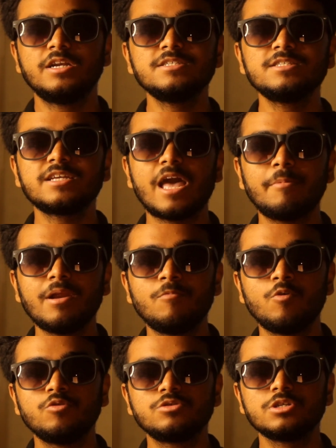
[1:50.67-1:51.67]
It is the
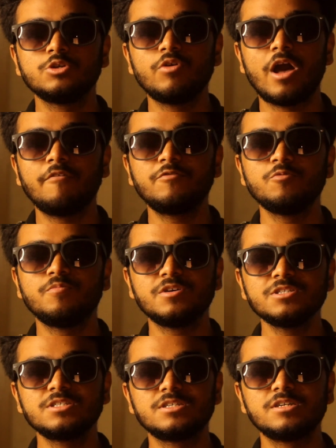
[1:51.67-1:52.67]
camera mode you have to
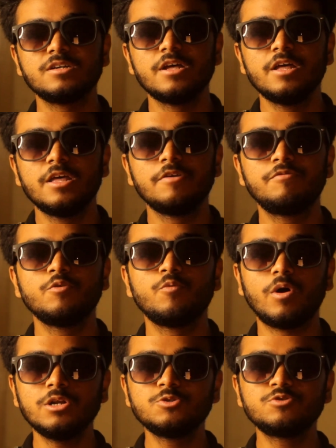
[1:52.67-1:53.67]
master if
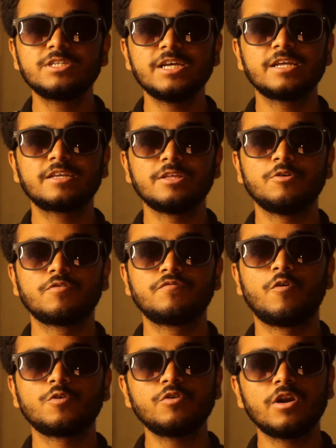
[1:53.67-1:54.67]
you want to take your
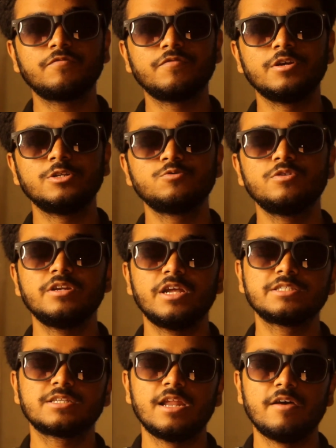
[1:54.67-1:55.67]
photography to the
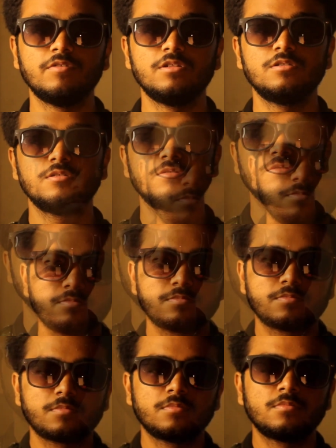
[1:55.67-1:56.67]
next level.
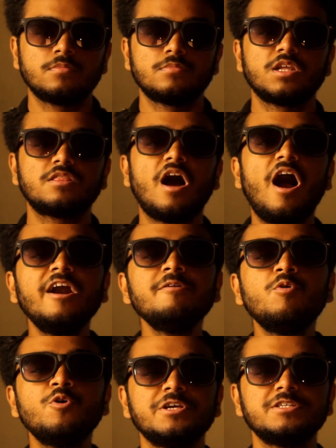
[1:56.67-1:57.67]
The third
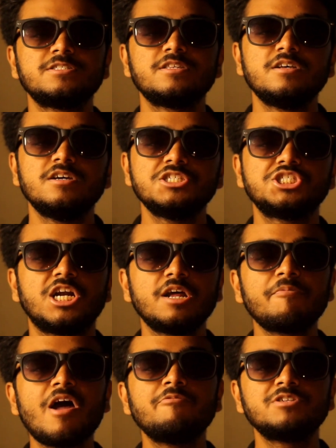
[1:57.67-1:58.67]
mode is shutter
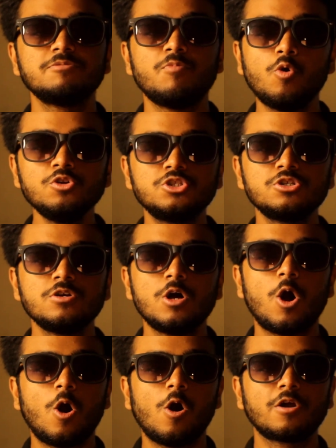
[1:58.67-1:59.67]
priority mode
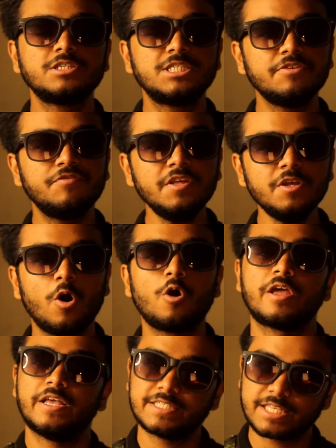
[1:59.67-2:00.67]
or TV or
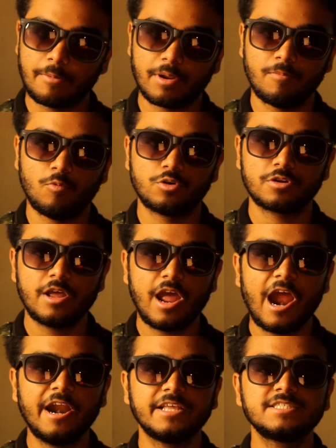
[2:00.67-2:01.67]
S camera mode
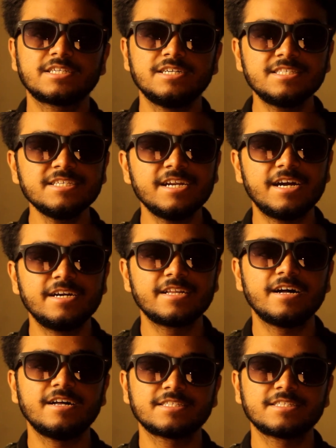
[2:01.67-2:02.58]
and is considered a